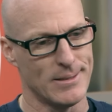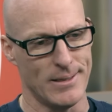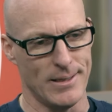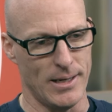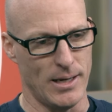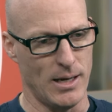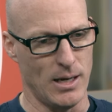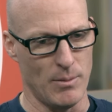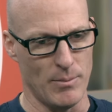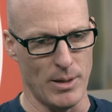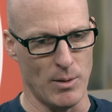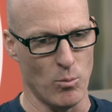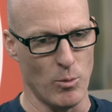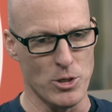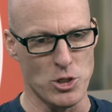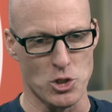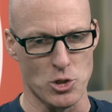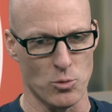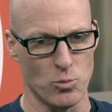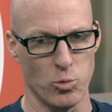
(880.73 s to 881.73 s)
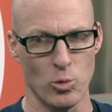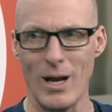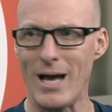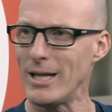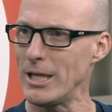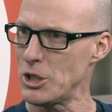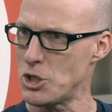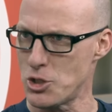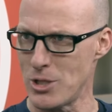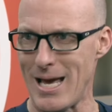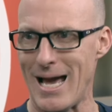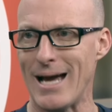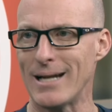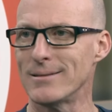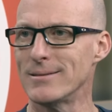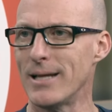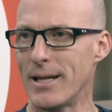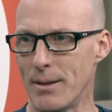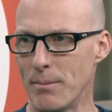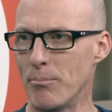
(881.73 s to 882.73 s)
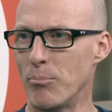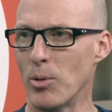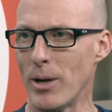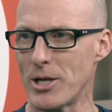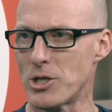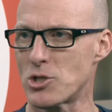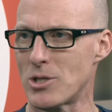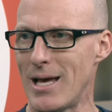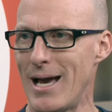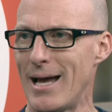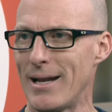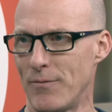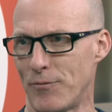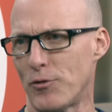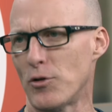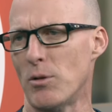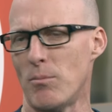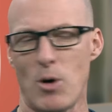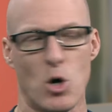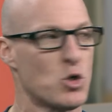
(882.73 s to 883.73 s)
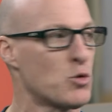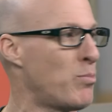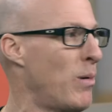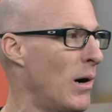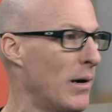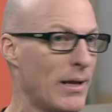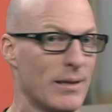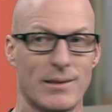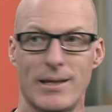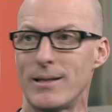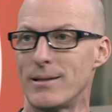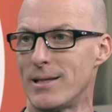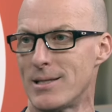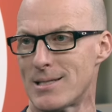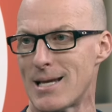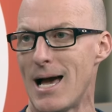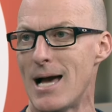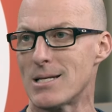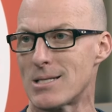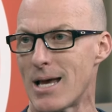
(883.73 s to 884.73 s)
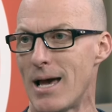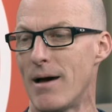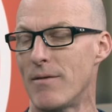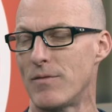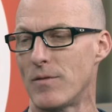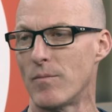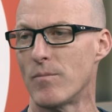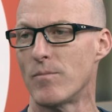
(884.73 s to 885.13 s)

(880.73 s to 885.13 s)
And we should relish that and embrace that. And for the most part, I think these guys have.